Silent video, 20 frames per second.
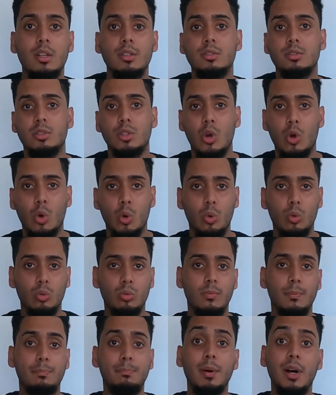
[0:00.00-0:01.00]
So,
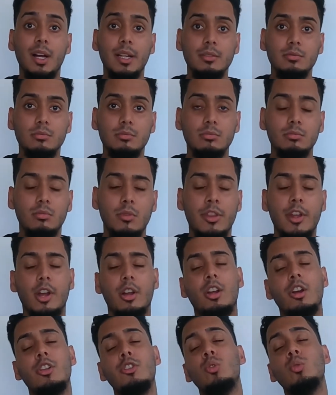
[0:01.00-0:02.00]
but the
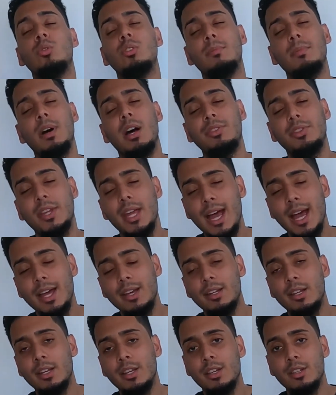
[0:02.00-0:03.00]
good news about
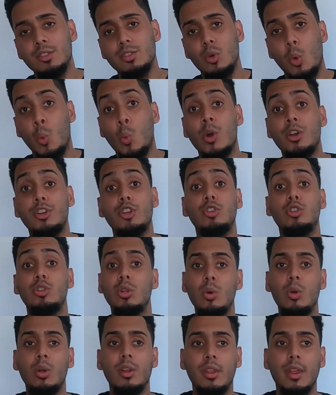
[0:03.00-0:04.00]
that is, when you're
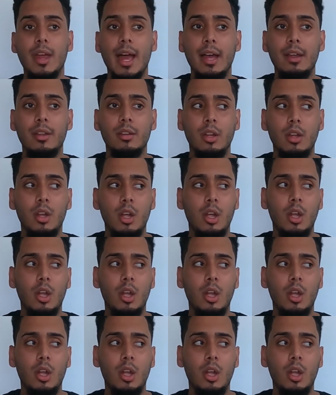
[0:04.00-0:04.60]
doing that,